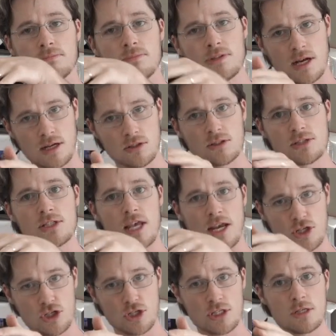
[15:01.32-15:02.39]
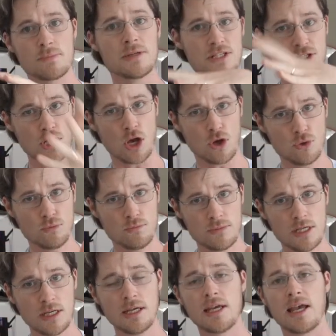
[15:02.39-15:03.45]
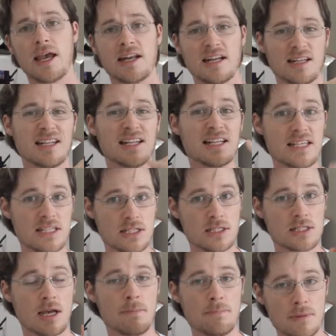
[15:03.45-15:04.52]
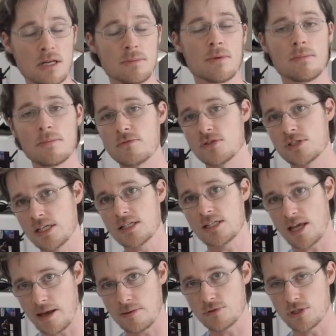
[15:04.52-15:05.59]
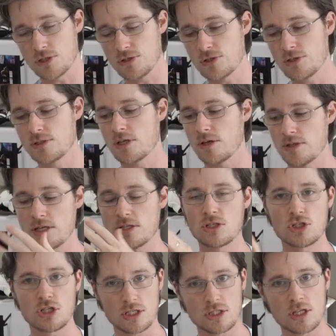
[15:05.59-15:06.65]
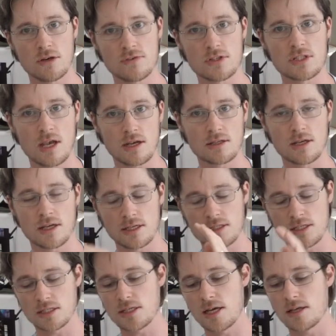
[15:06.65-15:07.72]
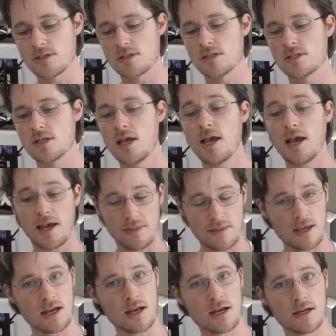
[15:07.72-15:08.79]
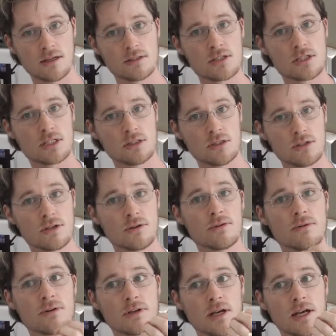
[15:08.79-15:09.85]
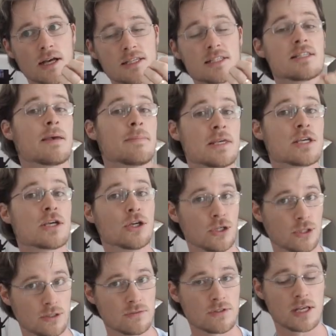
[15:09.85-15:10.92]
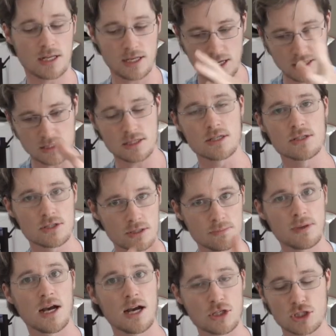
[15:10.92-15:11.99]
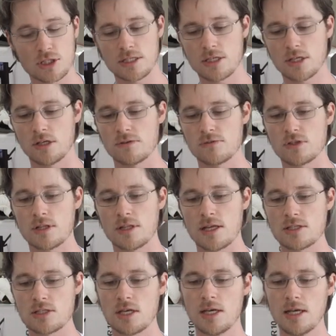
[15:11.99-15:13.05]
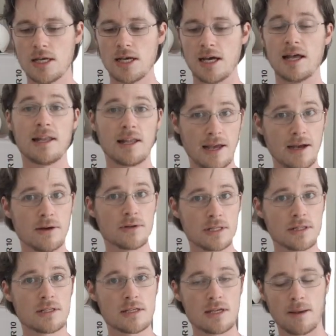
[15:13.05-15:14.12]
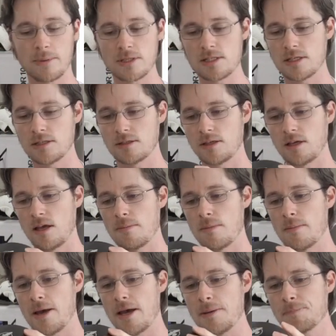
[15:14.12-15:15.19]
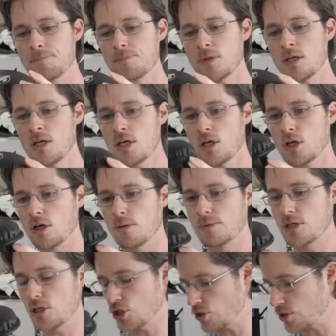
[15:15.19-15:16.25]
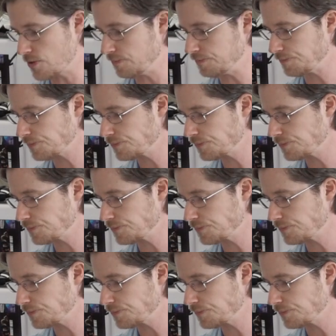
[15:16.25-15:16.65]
knuckle section to be domed and at least a minimum of 6 ounces. So these are just over 6 ounces and they are still semi-curved. They're classed as partially curved. So that's allowed in the amateur MMA competitions.